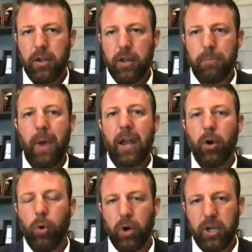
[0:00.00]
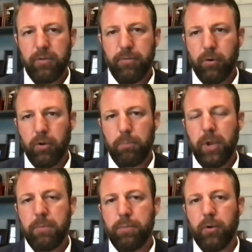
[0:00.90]
the, the minority, for the
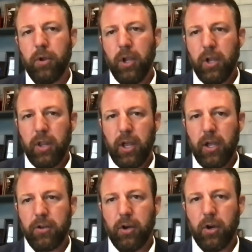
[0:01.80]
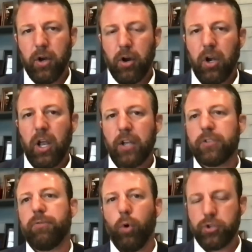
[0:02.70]
people that are, are,
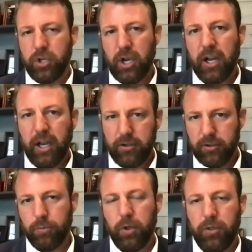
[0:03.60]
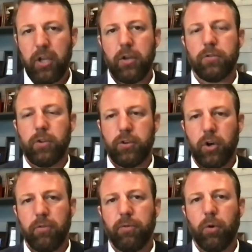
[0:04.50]
less fortunate. I guess is what they use the
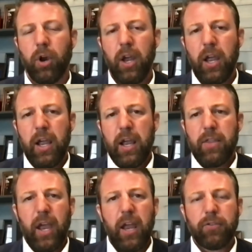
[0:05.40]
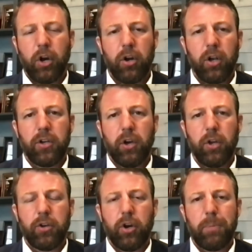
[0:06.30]
term for. They have turned,
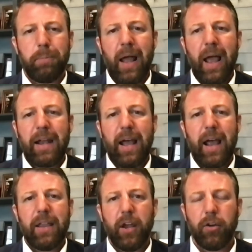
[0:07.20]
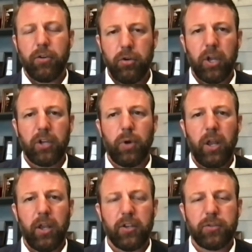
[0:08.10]
totally turned a blind eye there too. That's why
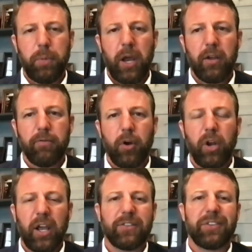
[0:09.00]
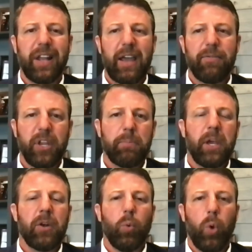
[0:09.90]
the Hispanic vote has left
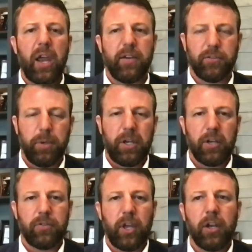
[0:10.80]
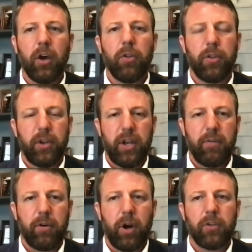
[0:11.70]
them in waves because they know that the
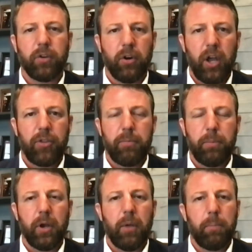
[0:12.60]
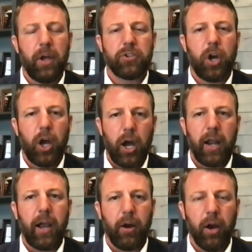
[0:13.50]
Democrats are nothing but a bunch of
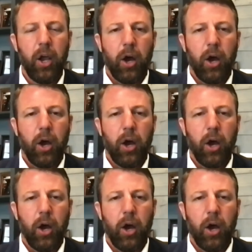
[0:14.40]
hot air.